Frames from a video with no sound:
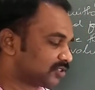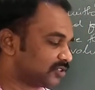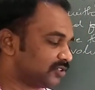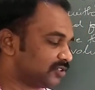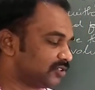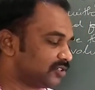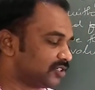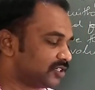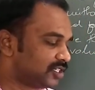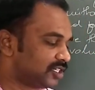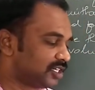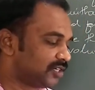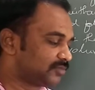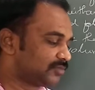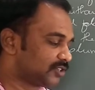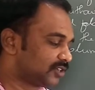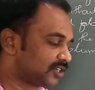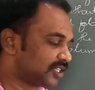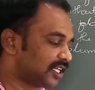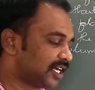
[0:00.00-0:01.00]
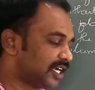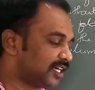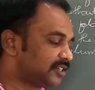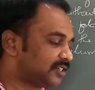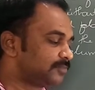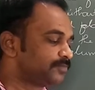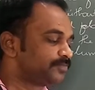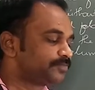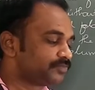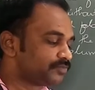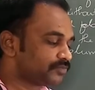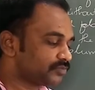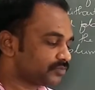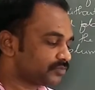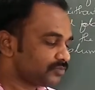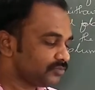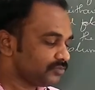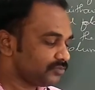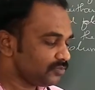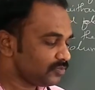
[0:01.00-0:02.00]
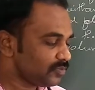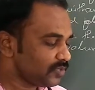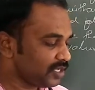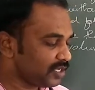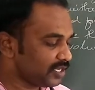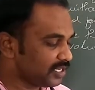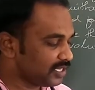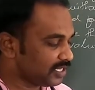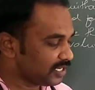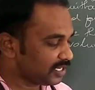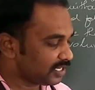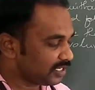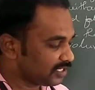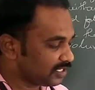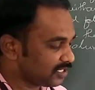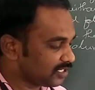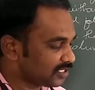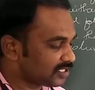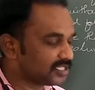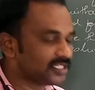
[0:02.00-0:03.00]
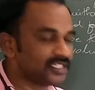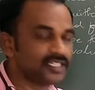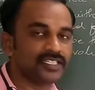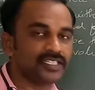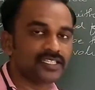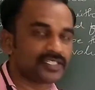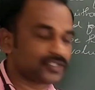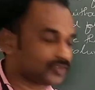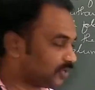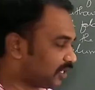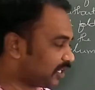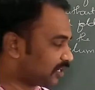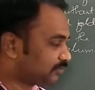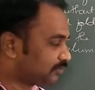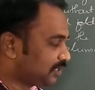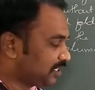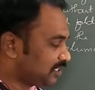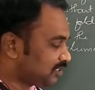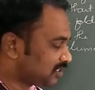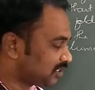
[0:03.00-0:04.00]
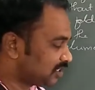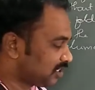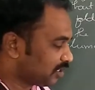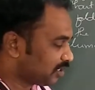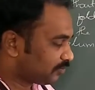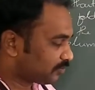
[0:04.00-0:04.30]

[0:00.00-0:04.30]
So observe that here it is a square piece.